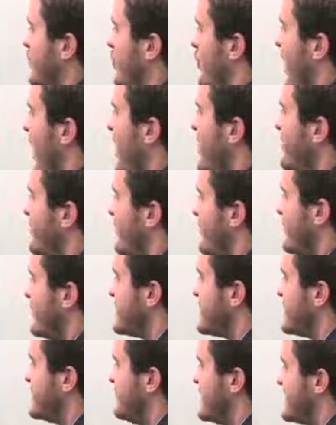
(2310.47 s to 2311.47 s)
arrival
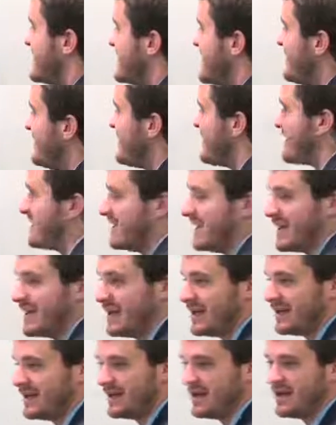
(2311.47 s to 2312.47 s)
specifically,
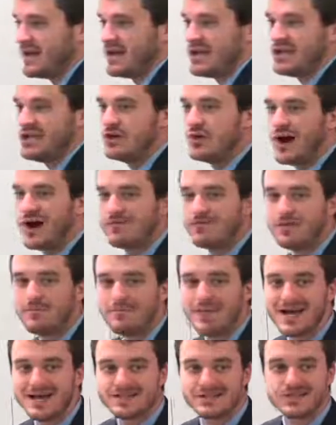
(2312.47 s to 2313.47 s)
you have the
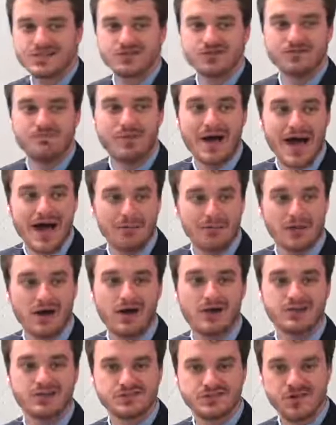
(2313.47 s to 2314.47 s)
message of
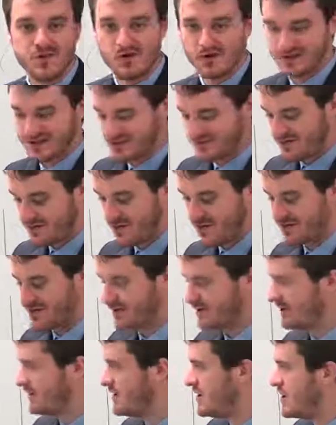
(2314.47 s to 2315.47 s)
Babylon is
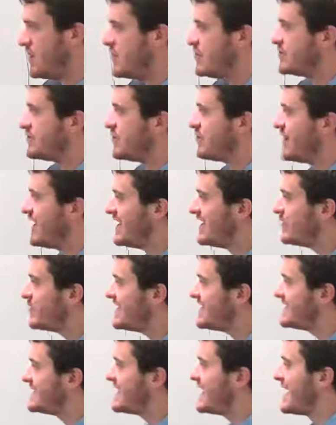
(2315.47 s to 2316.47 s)
fallen. So here
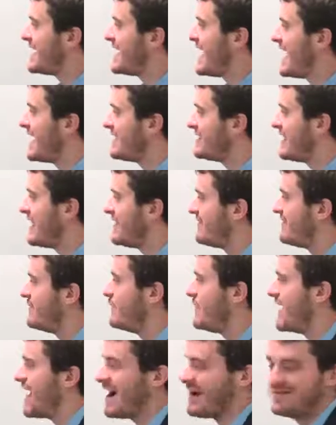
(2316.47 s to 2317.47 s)
we see at
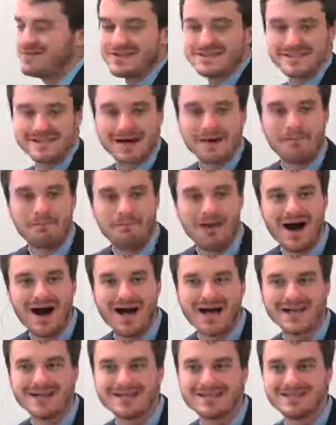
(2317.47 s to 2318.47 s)
9/11, we have this
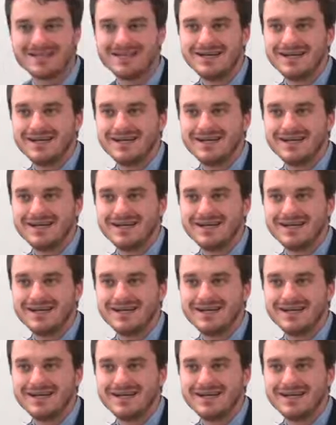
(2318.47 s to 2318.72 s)
combining